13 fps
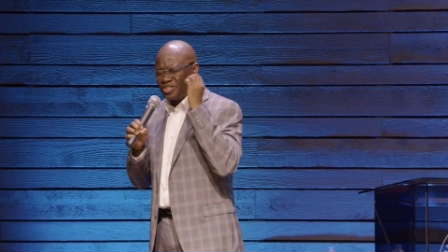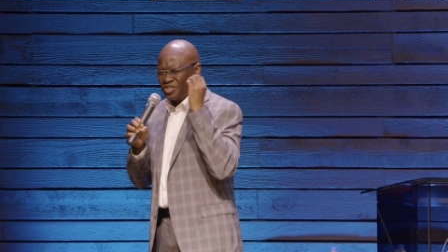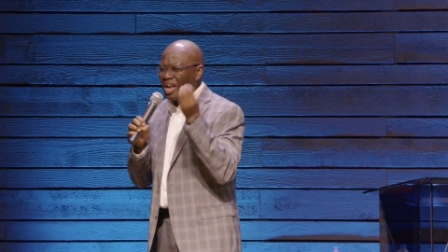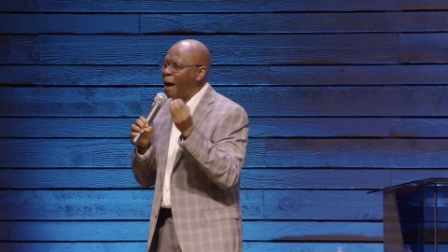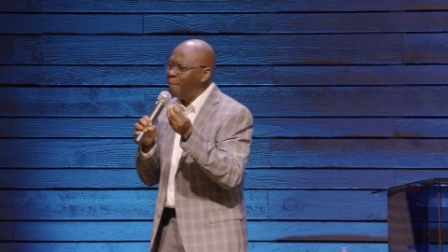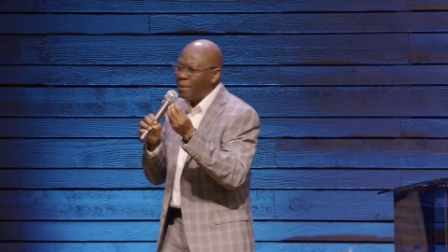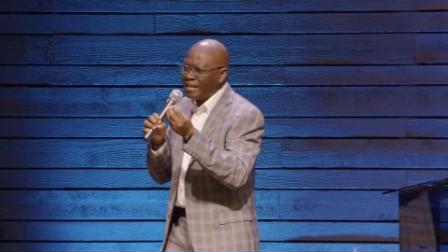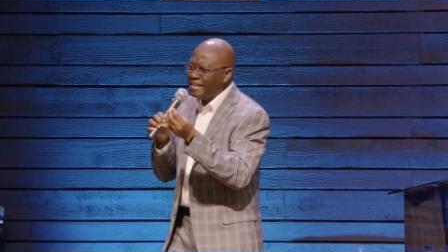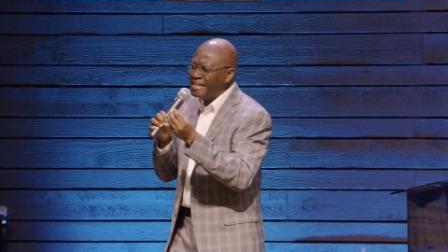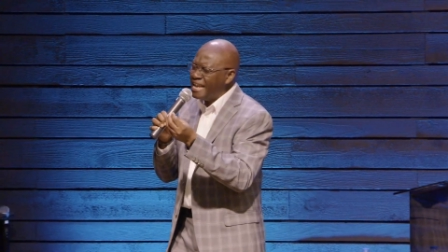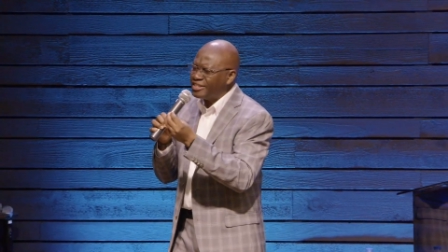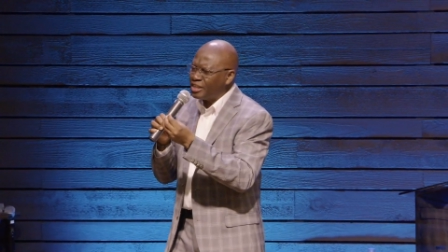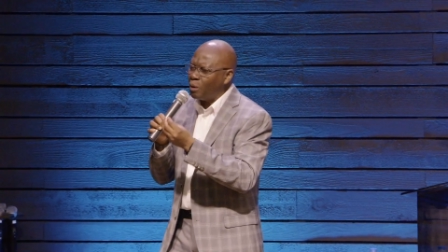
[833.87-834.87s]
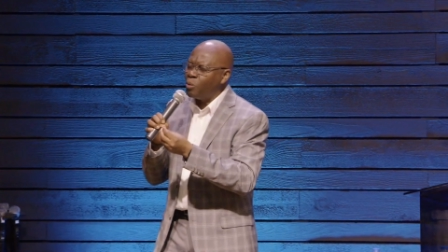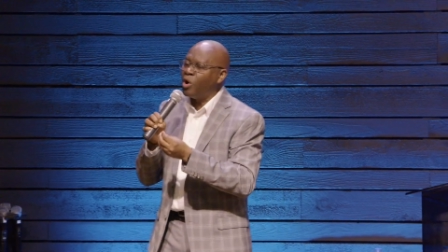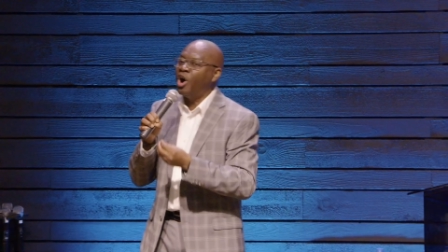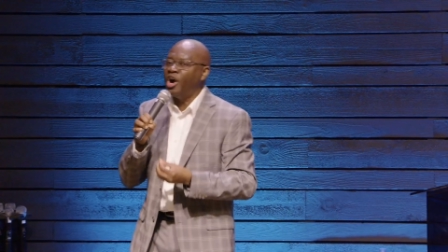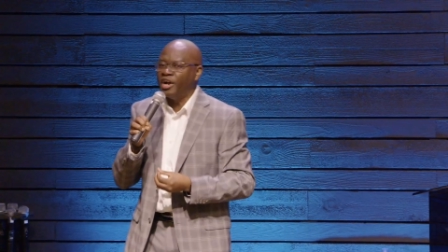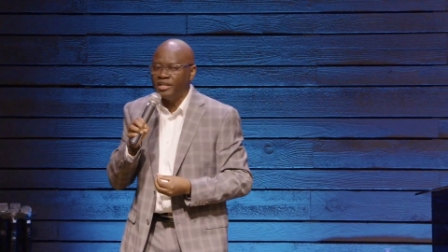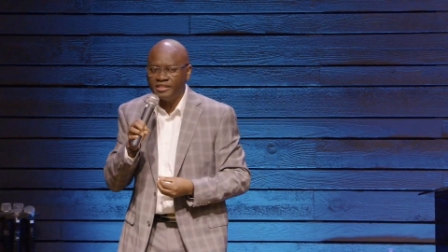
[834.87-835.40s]
Somebody needs a
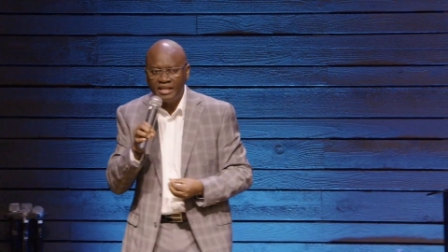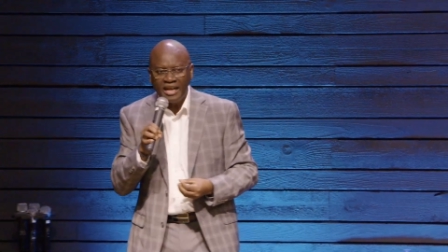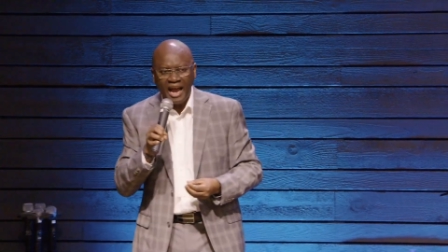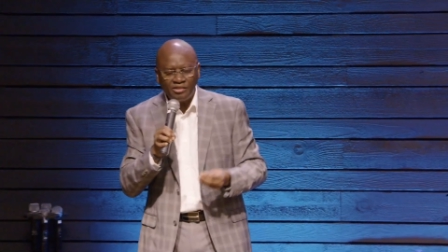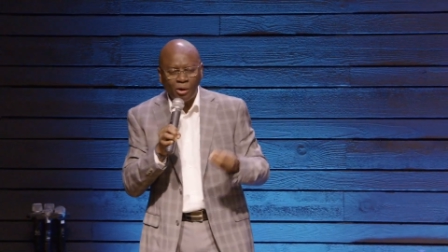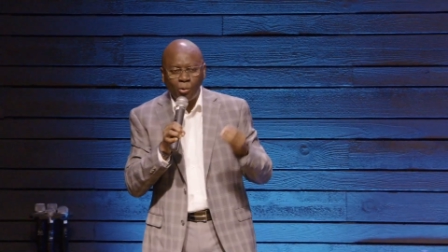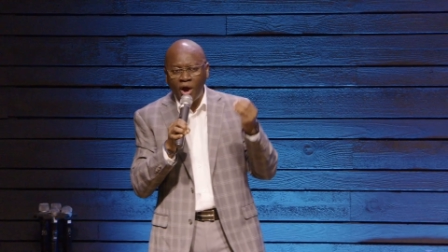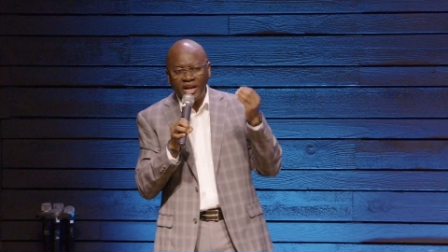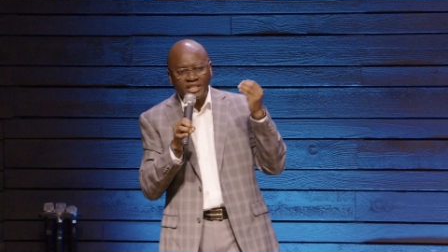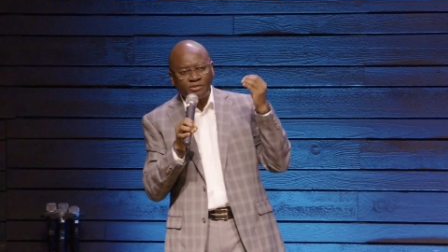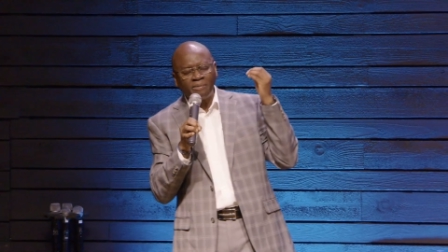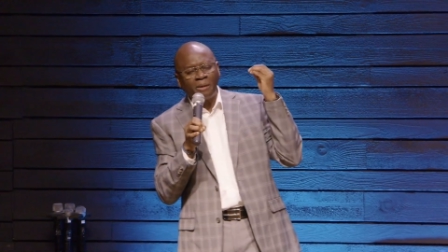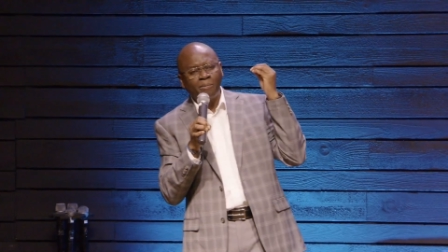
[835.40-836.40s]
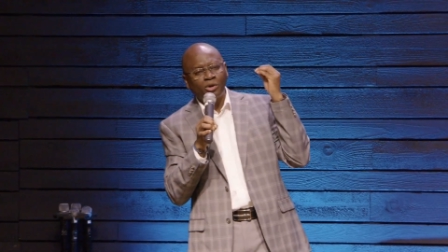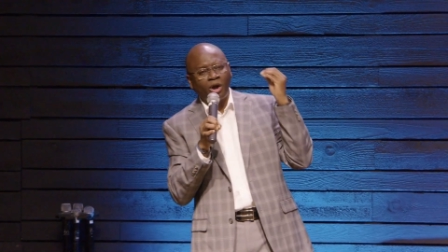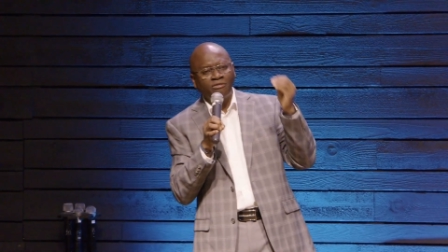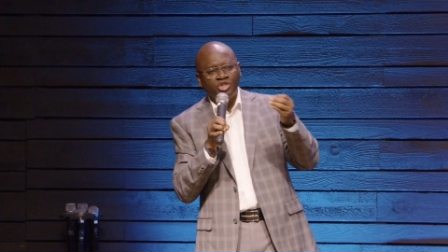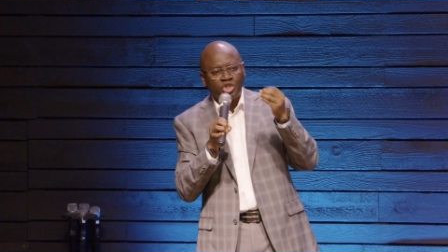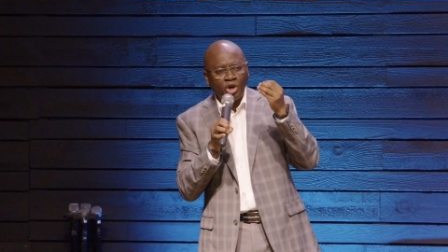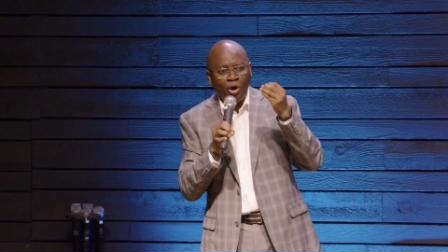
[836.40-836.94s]
word. And the word is from the book
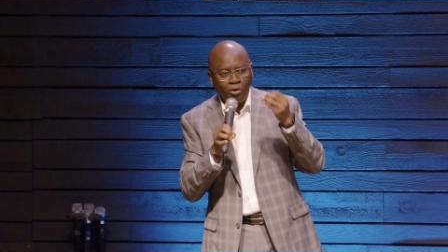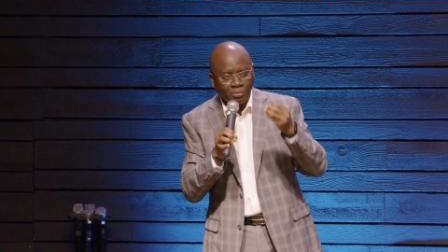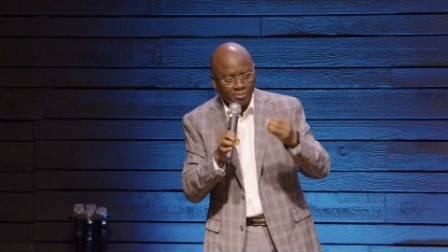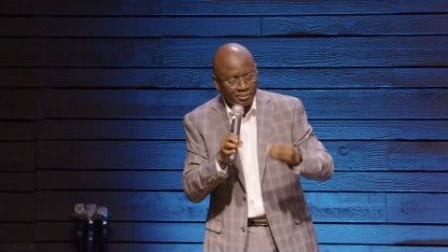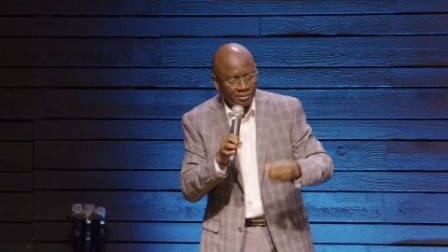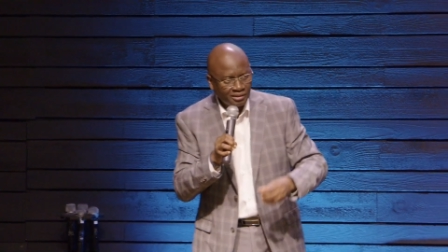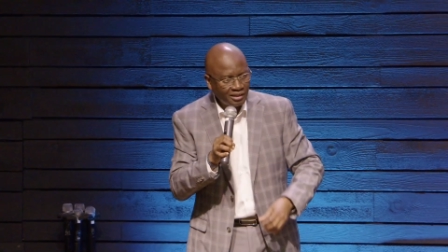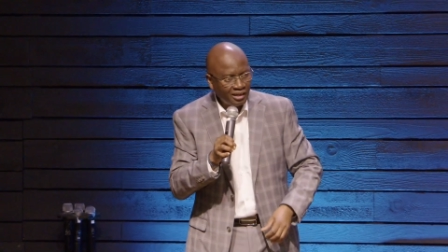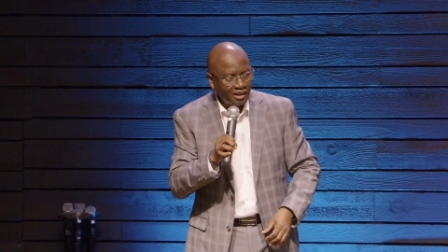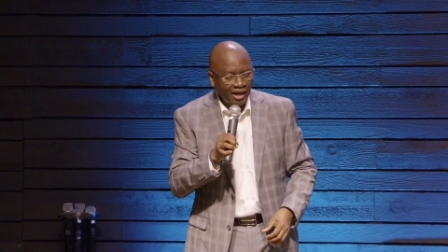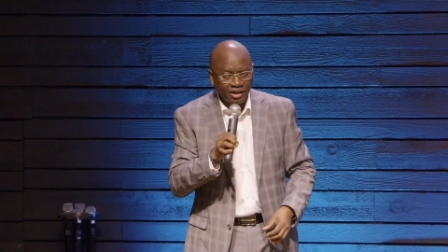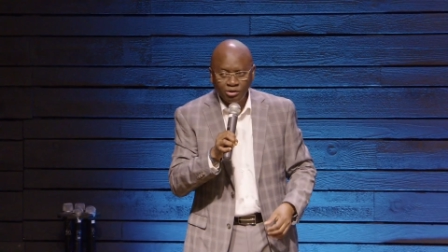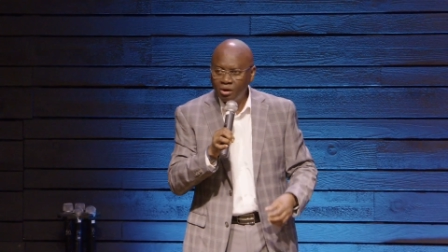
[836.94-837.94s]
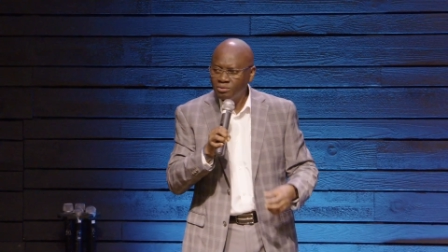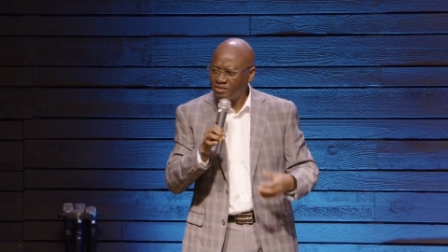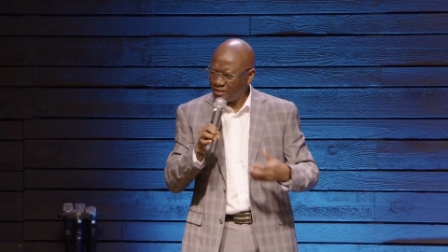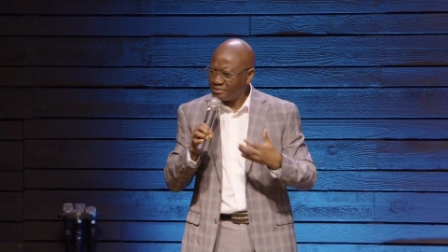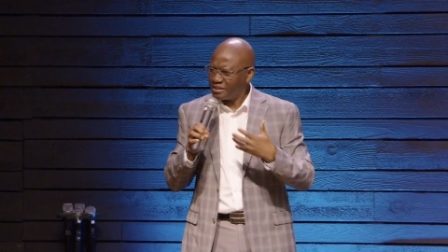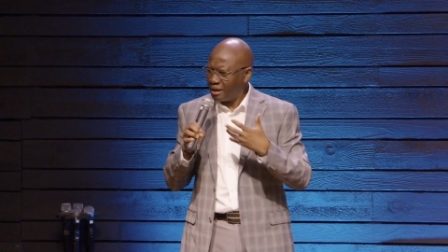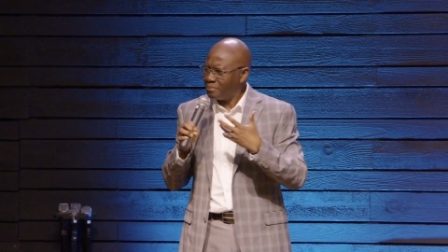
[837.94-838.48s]
of Job. And you know,
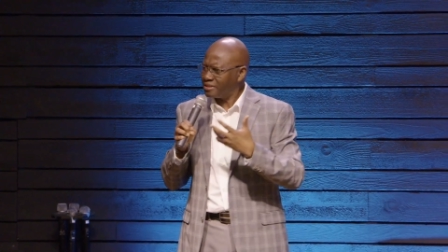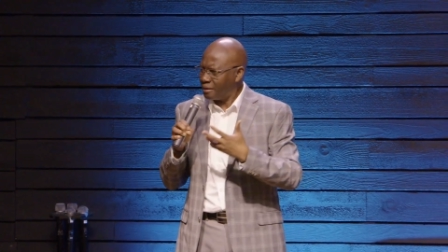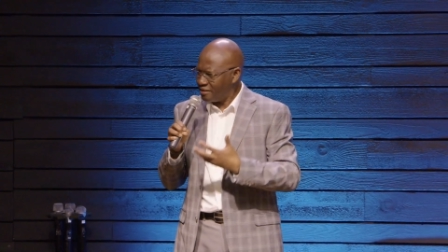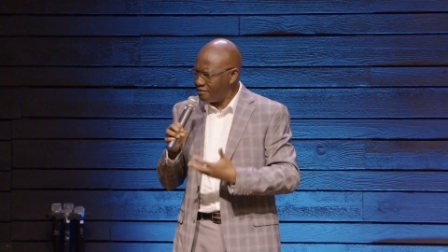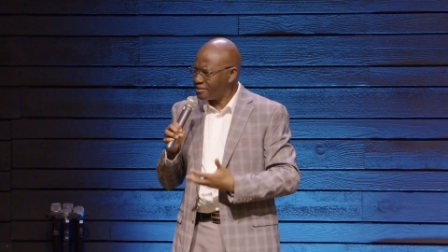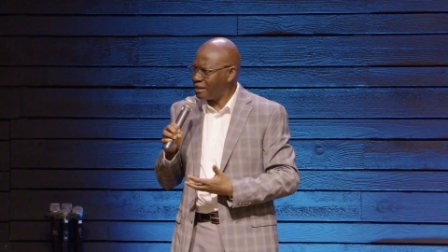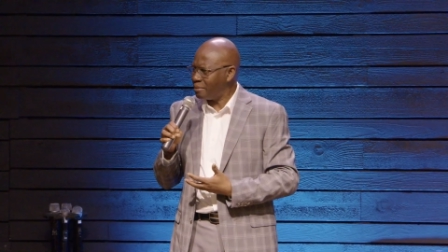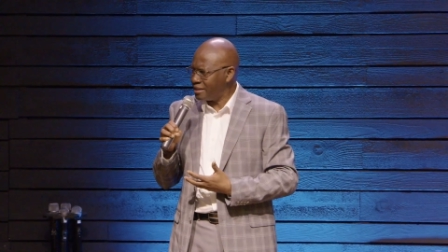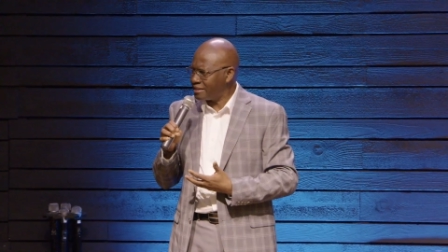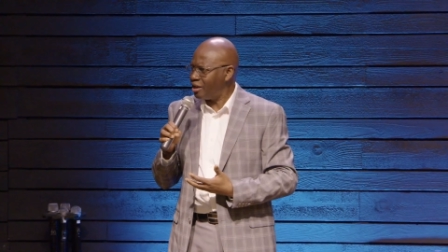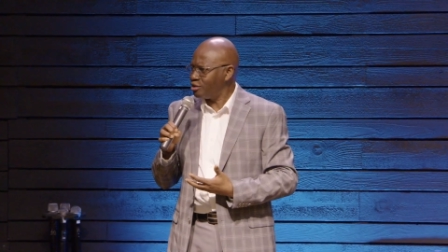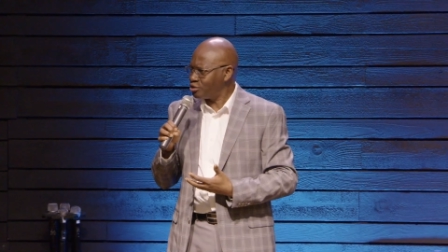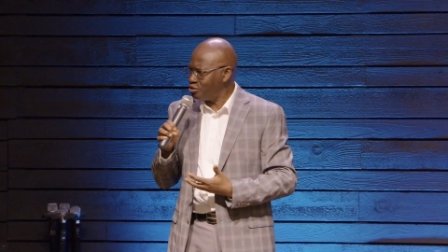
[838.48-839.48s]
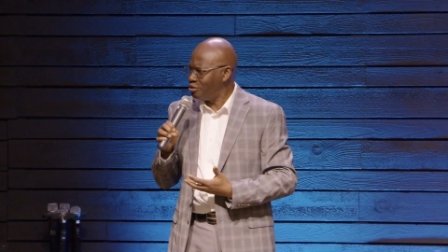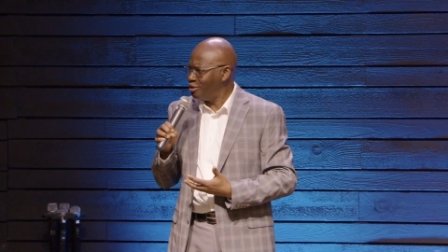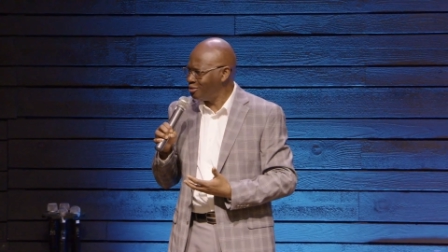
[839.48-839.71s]
if somebody tells you